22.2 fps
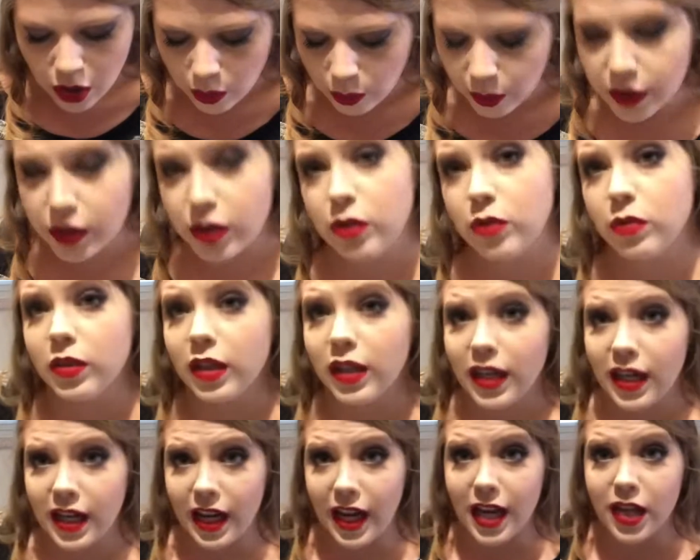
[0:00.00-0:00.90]
which is
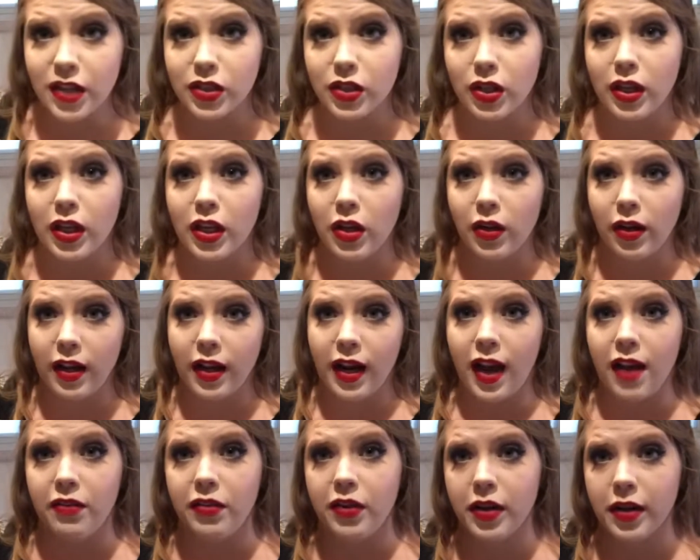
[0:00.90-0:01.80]
really neat, so that you could
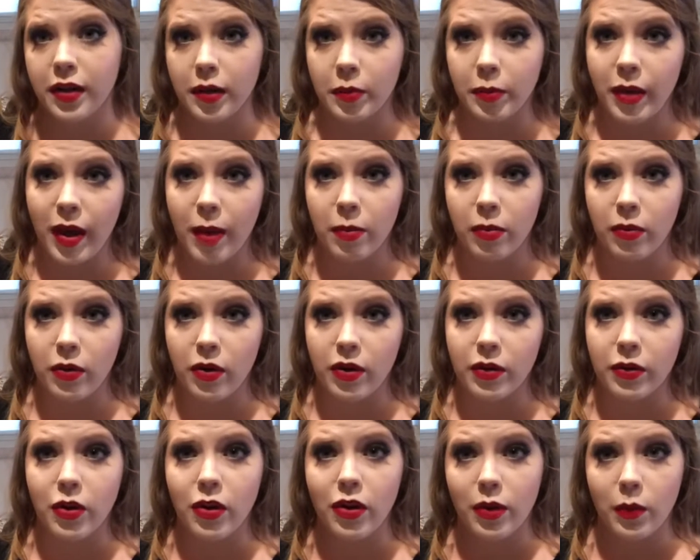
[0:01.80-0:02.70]
have your
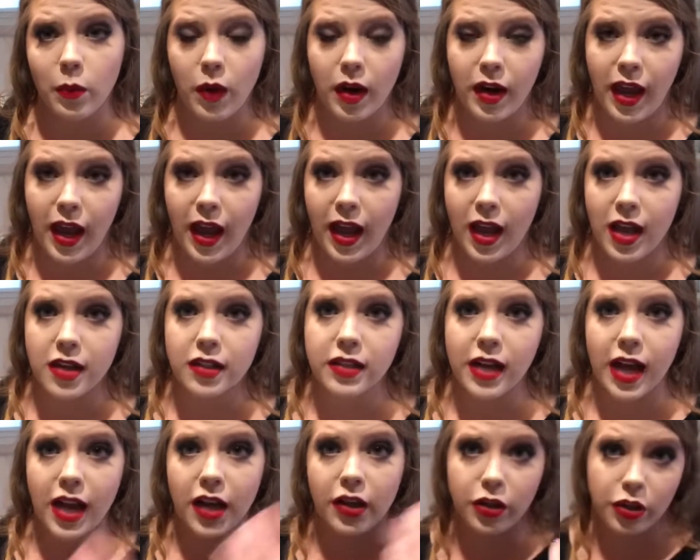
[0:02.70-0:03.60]
pepperoni roll in one
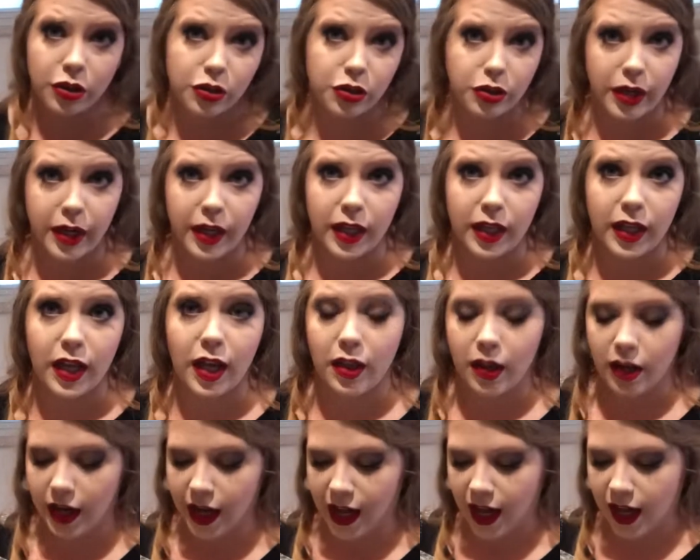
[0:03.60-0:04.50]
hand and your drink in the
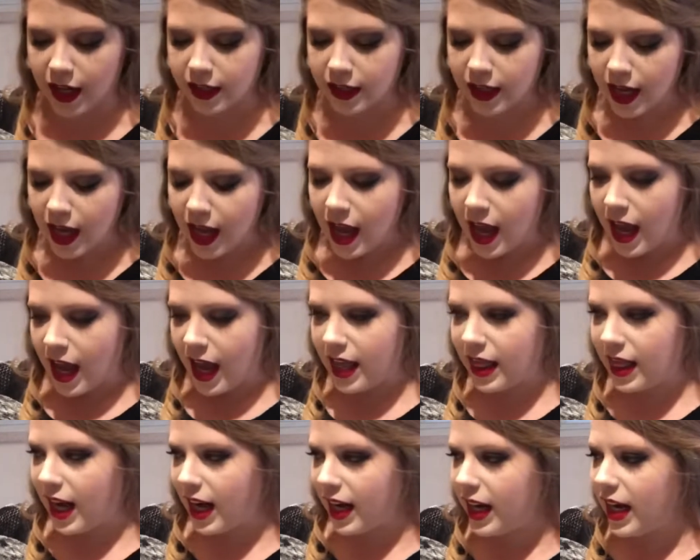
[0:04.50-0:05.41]
other hand.
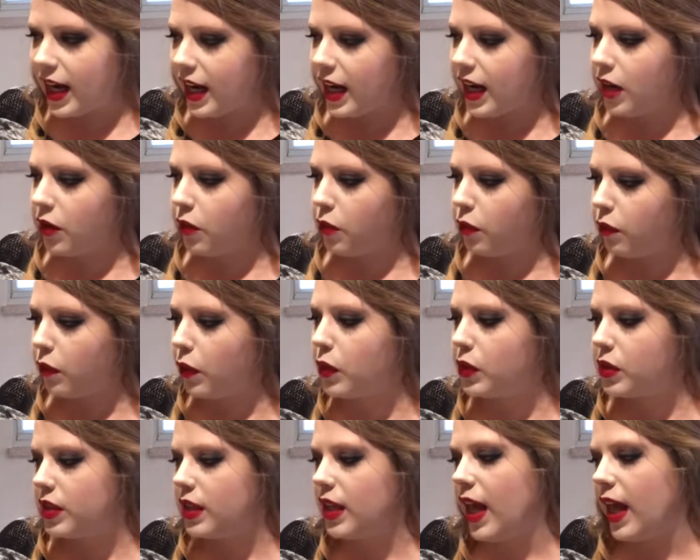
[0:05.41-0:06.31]
And they needed
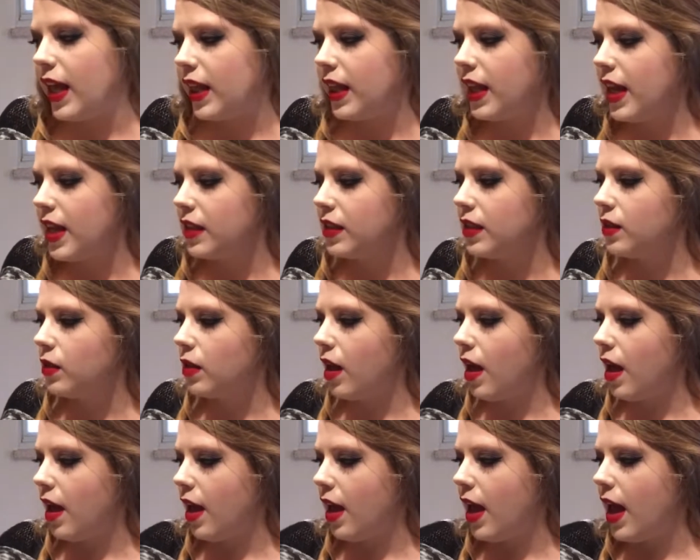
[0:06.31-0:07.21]
foods like this
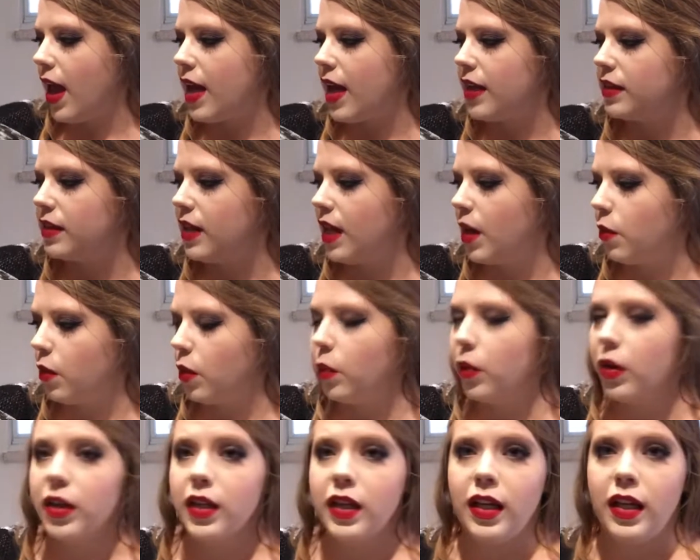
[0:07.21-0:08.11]
as they were
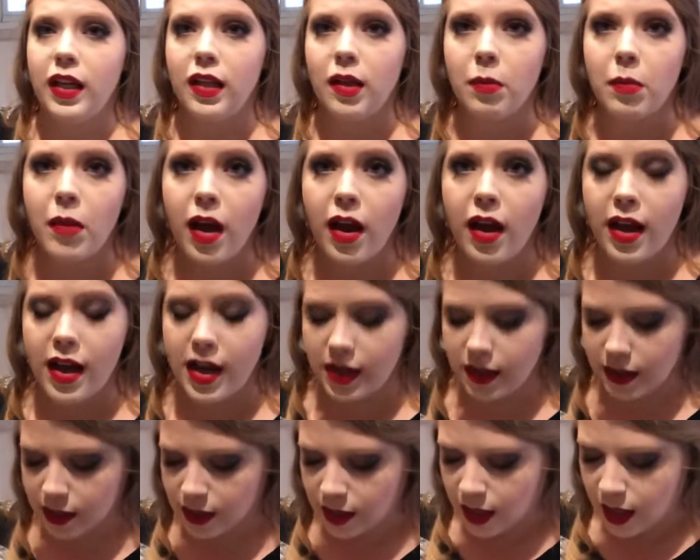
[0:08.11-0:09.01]
working in the
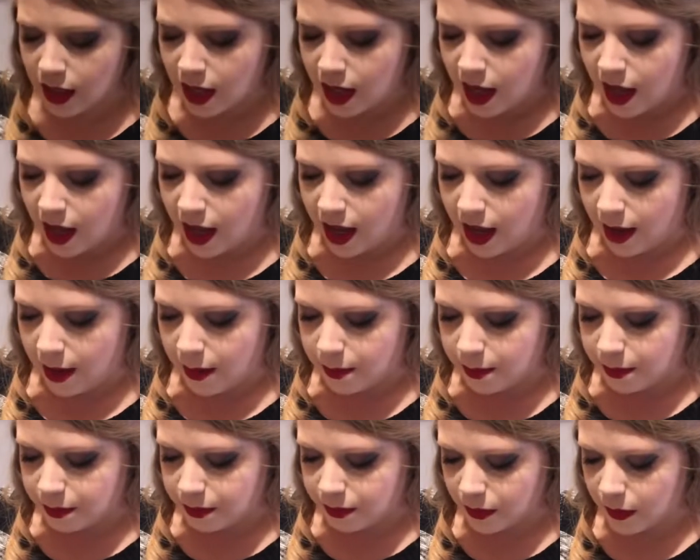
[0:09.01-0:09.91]
mines,
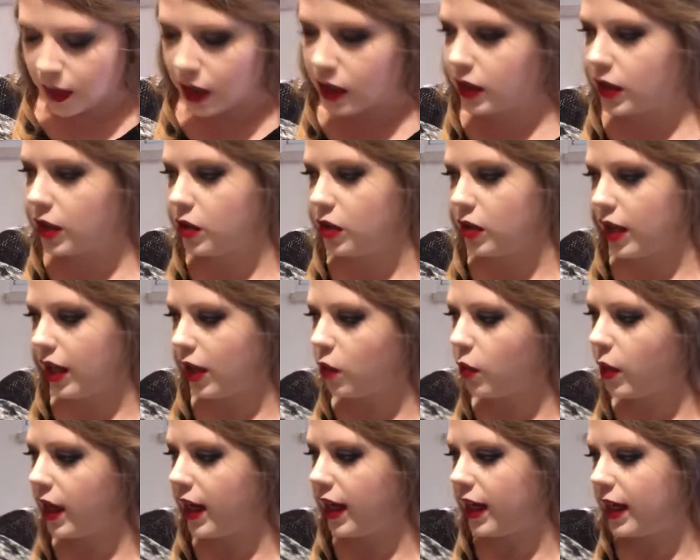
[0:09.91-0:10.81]
just like
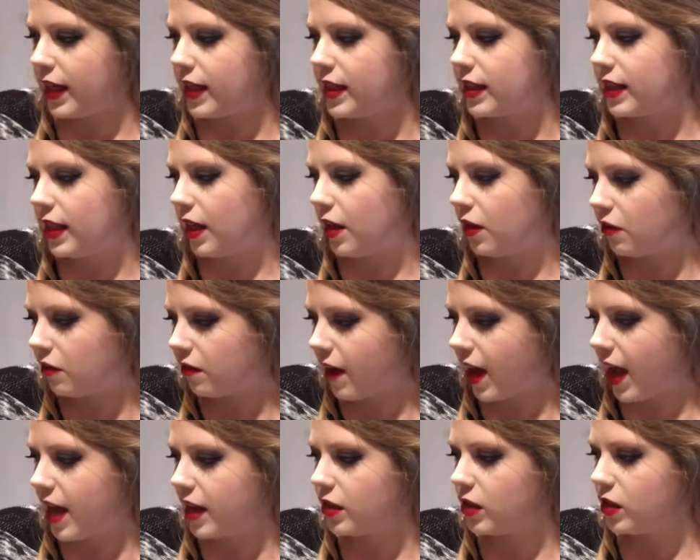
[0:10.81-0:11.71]
quick and easy and
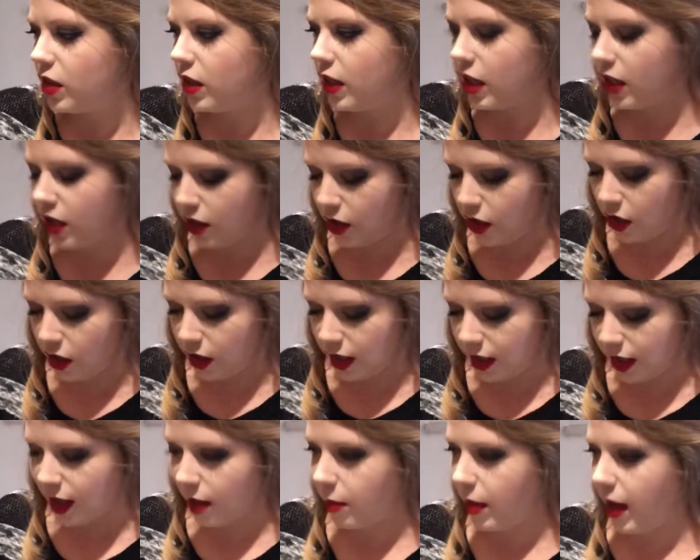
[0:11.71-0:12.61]
fast, so that, you know, you
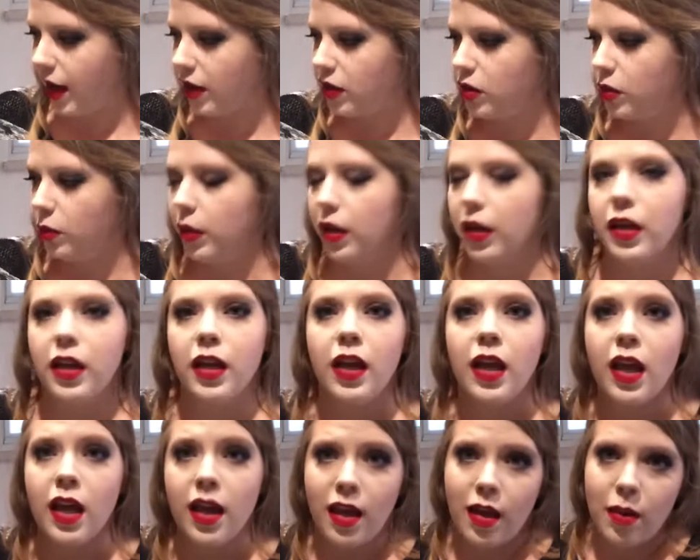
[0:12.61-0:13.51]
could get back to work
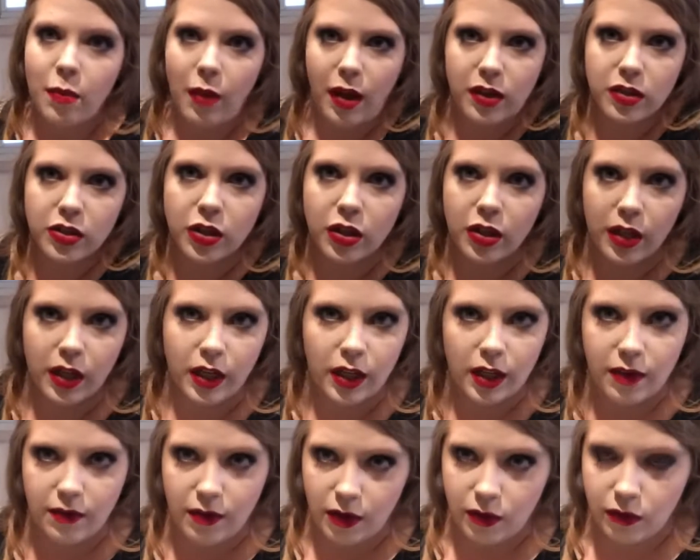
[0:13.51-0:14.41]
and back to earning a
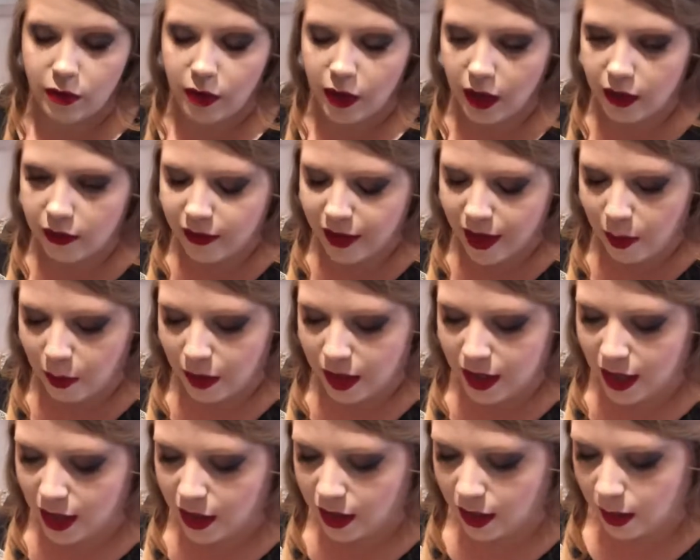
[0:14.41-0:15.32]
living for your family
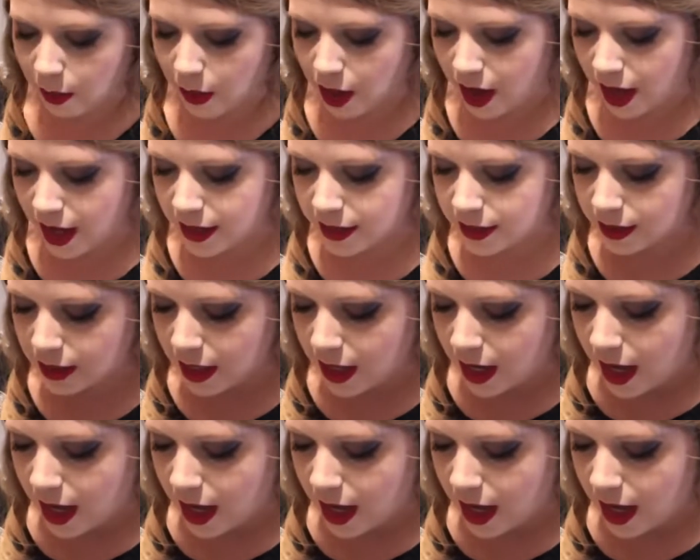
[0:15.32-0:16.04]
down in the mines.